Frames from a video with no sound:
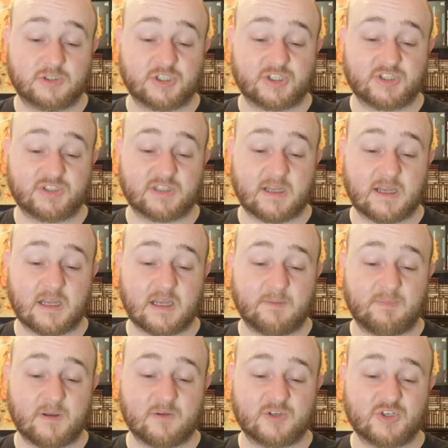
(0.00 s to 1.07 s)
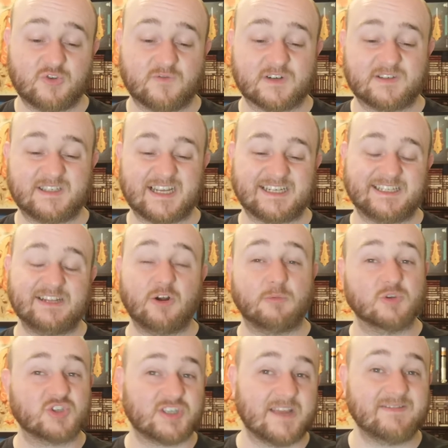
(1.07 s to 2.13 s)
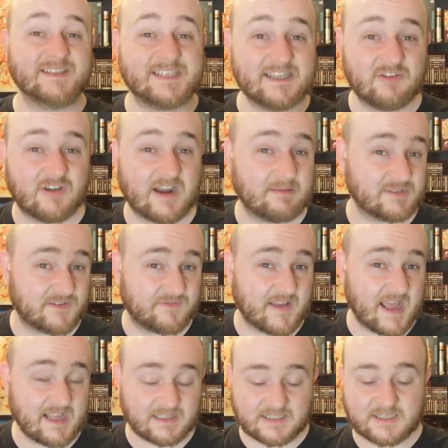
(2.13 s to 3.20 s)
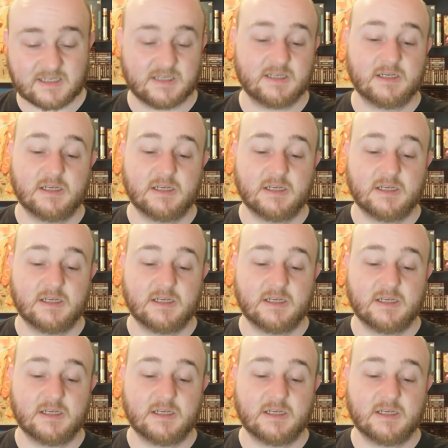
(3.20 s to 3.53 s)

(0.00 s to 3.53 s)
just over 16, almost 17 grams of fat,